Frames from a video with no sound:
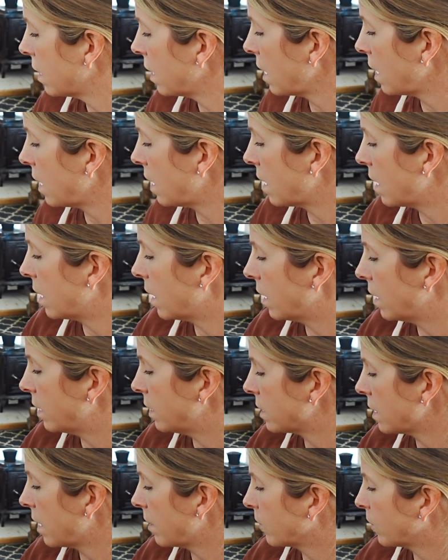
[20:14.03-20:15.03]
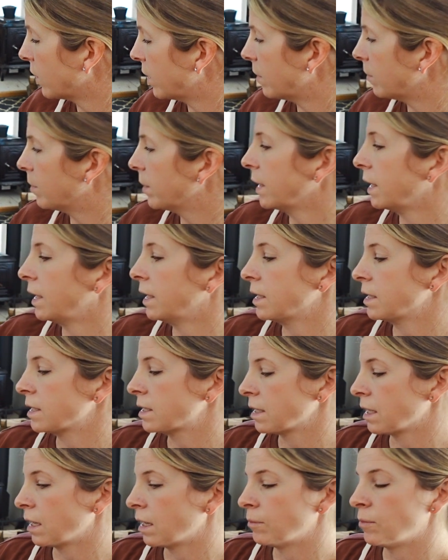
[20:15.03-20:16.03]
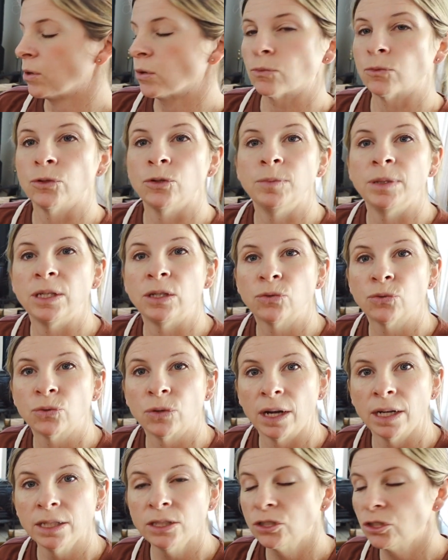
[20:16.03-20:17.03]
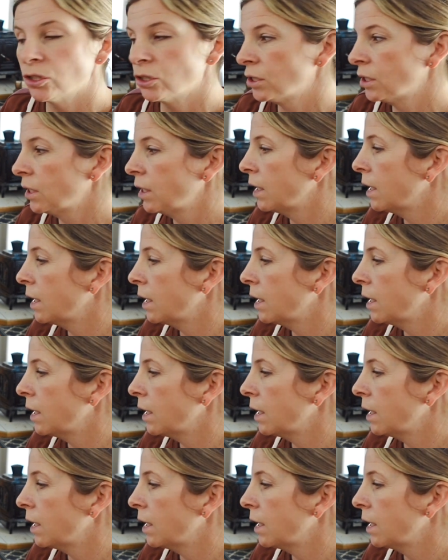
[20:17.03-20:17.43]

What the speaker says: and I'm going to plant some Ruby Crush.